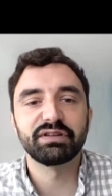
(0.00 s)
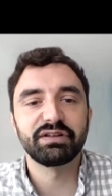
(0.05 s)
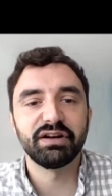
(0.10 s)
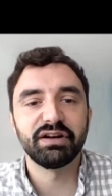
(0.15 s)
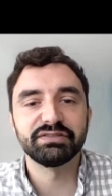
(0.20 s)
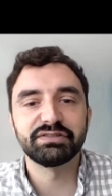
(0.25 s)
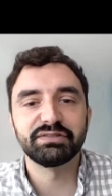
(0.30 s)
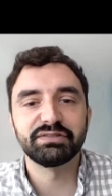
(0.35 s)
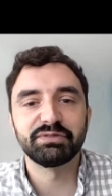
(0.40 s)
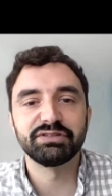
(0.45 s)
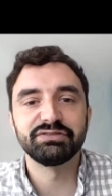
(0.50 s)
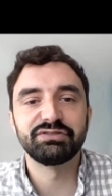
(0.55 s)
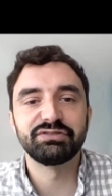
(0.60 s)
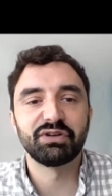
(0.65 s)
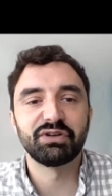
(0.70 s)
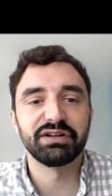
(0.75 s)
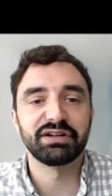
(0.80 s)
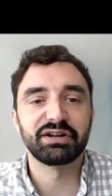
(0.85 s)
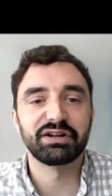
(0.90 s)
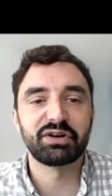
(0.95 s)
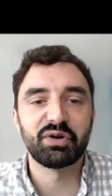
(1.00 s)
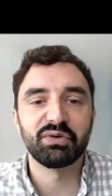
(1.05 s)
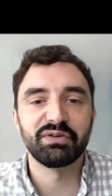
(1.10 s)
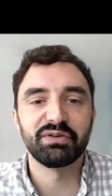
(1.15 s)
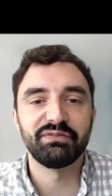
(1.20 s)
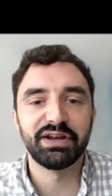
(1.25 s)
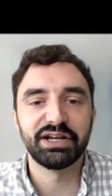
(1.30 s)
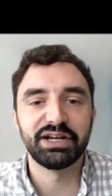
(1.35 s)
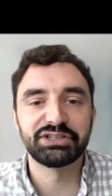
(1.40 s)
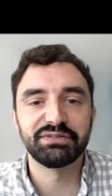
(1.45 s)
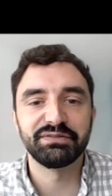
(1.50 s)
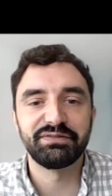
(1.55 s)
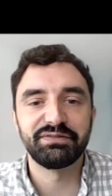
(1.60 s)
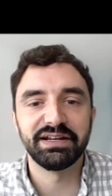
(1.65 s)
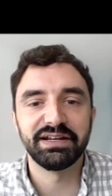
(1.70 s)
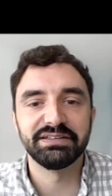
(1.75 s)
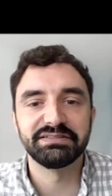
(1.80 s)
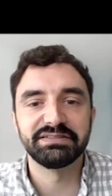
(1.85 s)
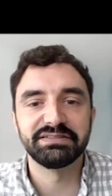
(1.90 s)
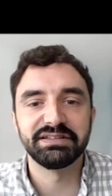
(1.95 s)
customers during the co-innovation
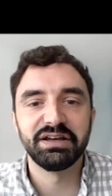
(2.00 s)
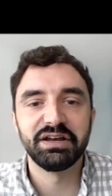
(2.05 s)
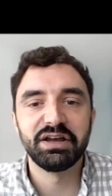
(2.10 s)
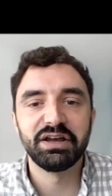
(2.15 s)
phase,